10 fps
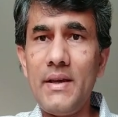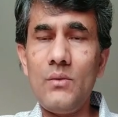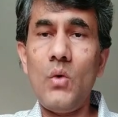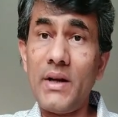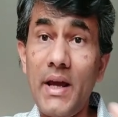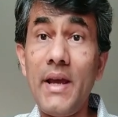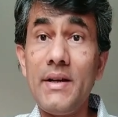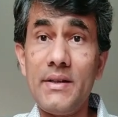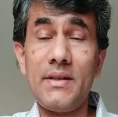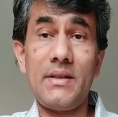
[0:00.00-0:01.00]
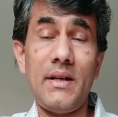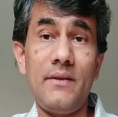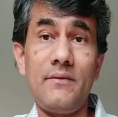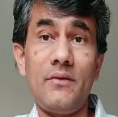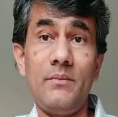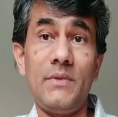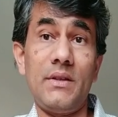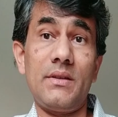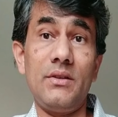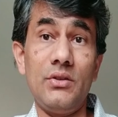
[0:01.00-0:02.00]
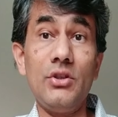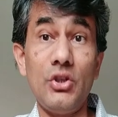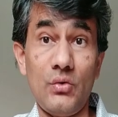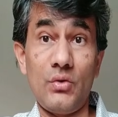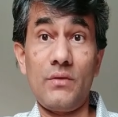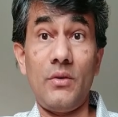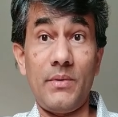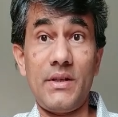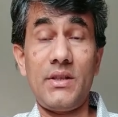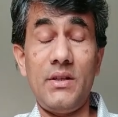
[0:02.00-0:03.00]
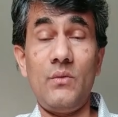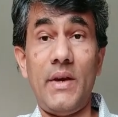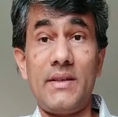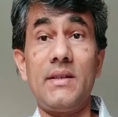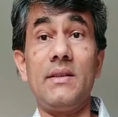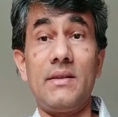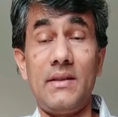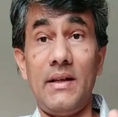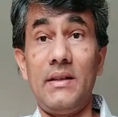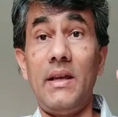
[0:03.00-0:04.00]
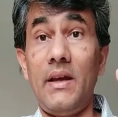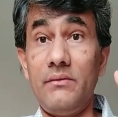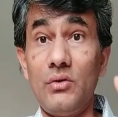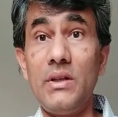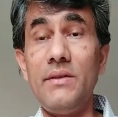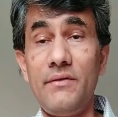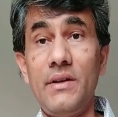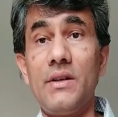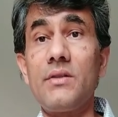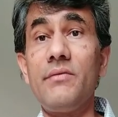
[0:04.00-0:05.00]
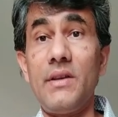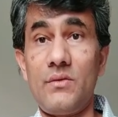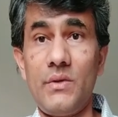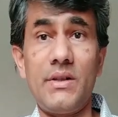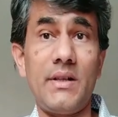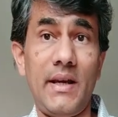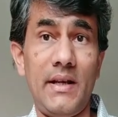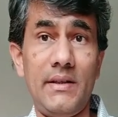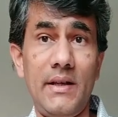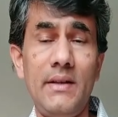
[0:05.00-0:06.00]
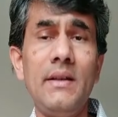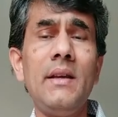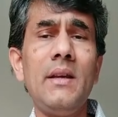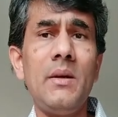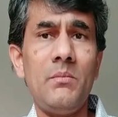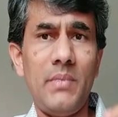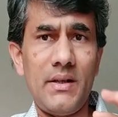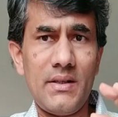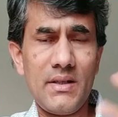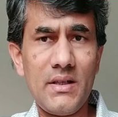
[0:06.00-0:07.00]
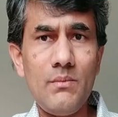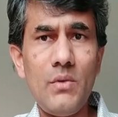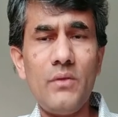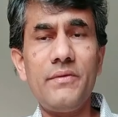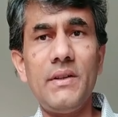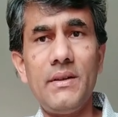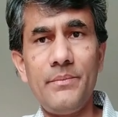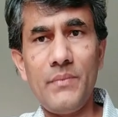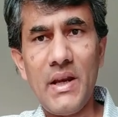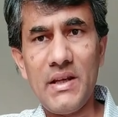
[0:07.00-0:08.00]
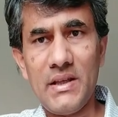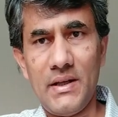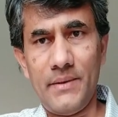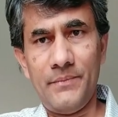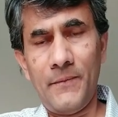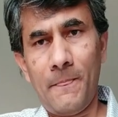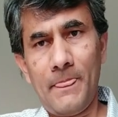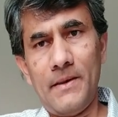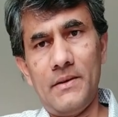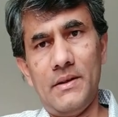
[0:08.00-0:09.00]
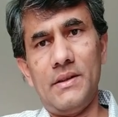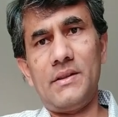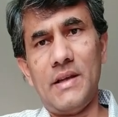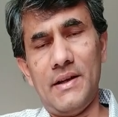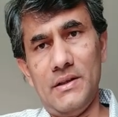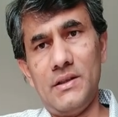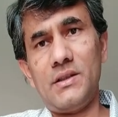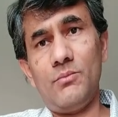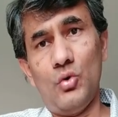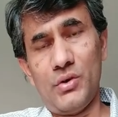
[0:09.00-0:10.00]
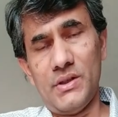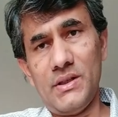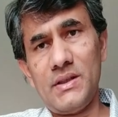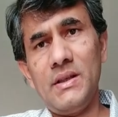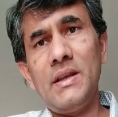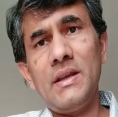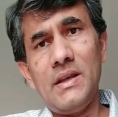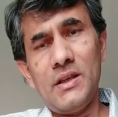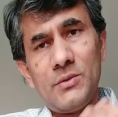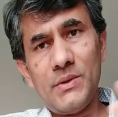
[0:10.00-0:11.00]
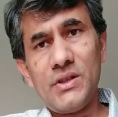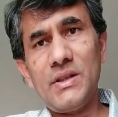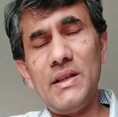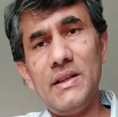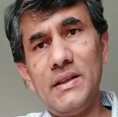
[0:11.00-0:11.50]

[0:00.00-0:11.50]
what I understand from this news of Russian vaccine is that they have only finished phase one trial yet, but some of the media channels, portals, especially